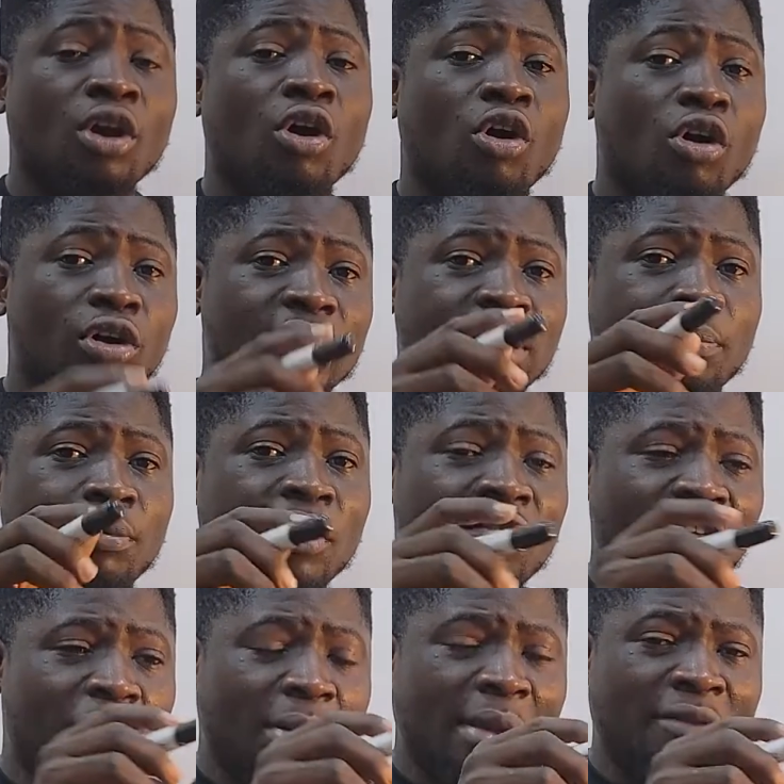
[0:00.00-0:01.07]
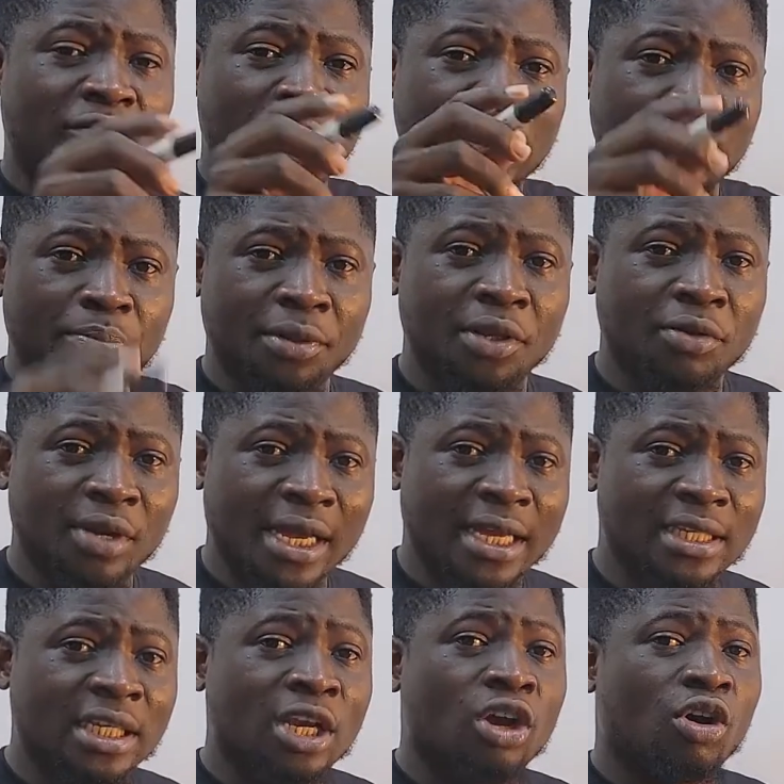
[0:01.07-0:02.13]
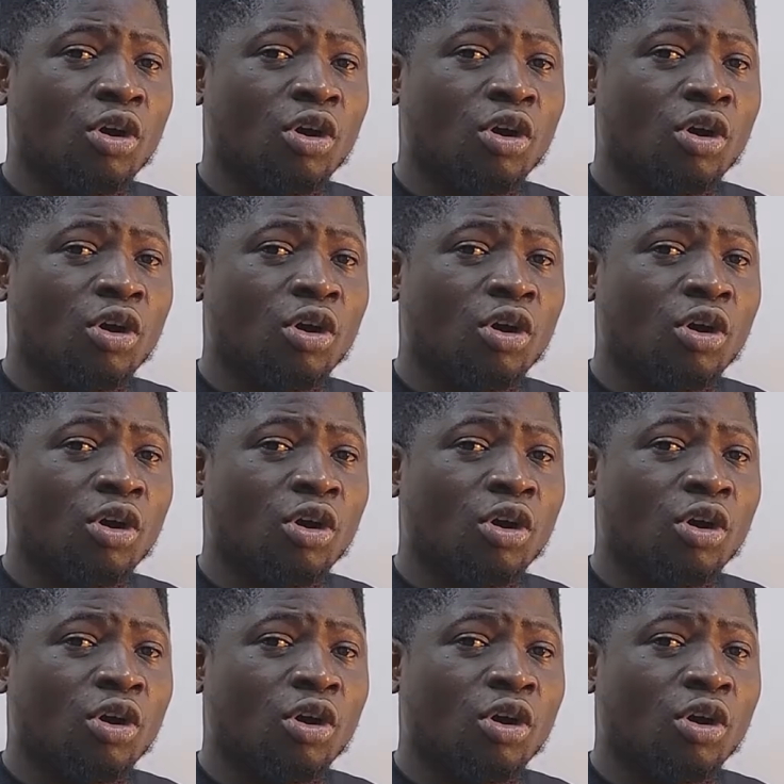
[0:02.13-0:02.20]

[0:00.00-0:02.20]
or the proof of payment from the POS,